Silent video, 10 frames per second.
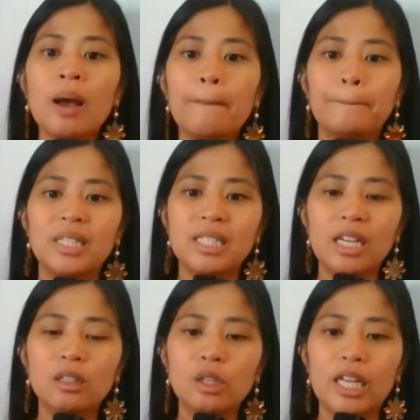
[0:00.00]
But
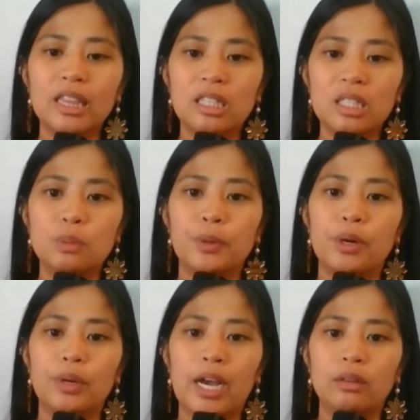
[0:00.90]
take a look at this
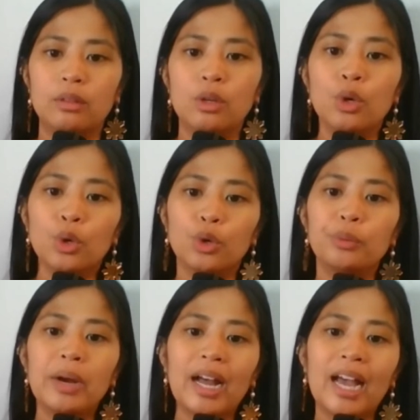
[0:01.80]
pronoun.
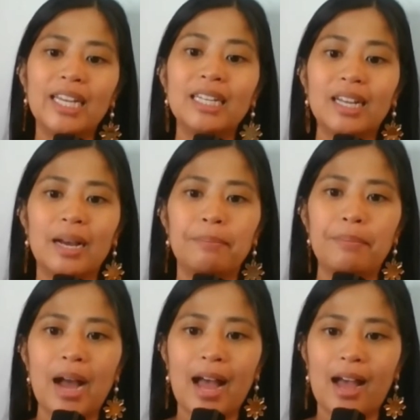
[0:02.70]
Kumakain ka
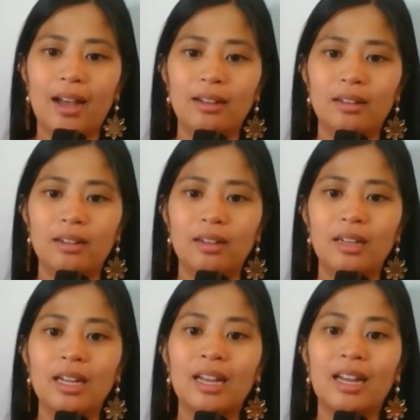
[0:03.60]
ba?
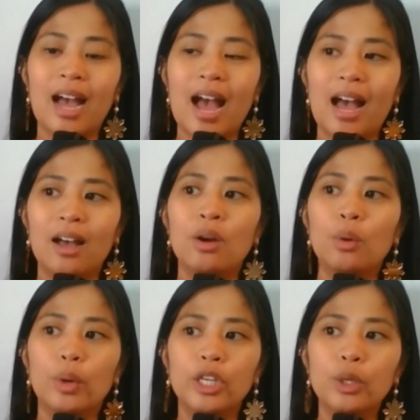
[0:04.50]
Ka.
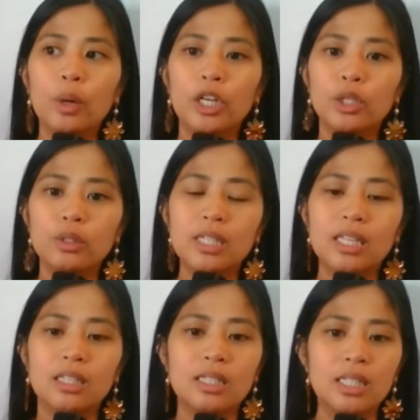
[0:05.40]
When you are
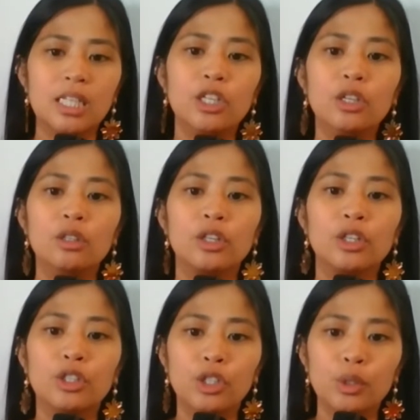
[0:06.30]
using the
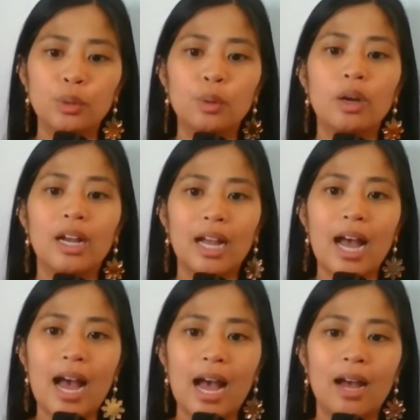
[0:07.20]
singular you,
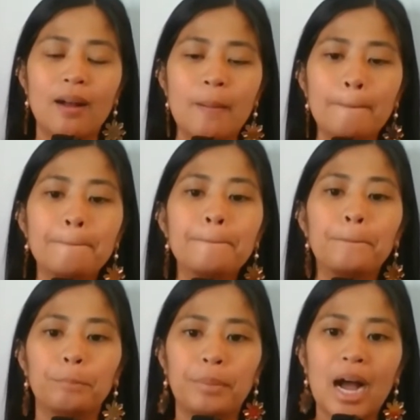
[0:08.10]
ka,
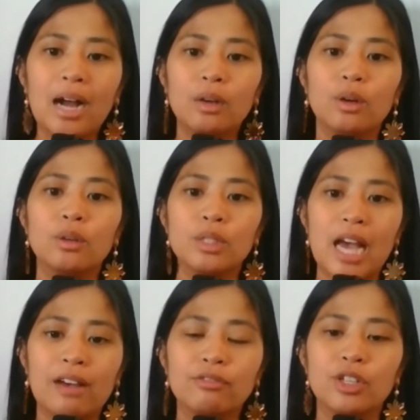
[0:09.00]
ba goes
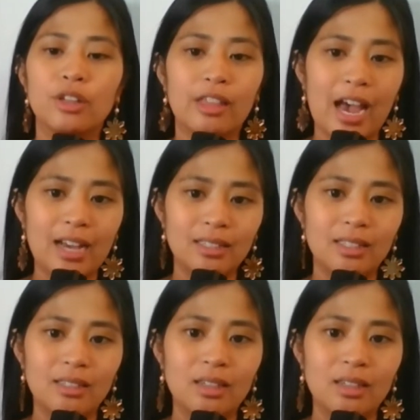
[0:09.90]
after that.